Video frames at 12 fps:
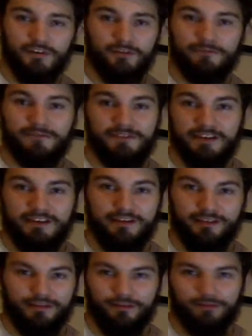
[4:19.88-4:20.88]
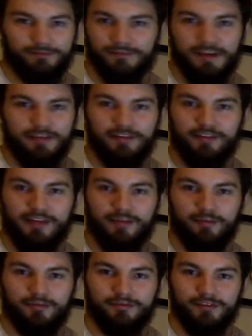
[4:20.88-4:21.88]
50 years, or as an
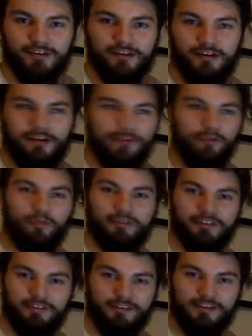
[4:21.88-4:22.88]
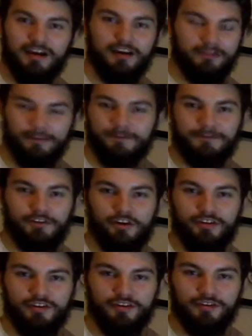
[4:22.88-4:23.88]
example of orbiting the star, like 50
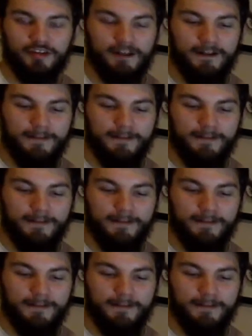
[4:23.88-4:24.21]
Earth years.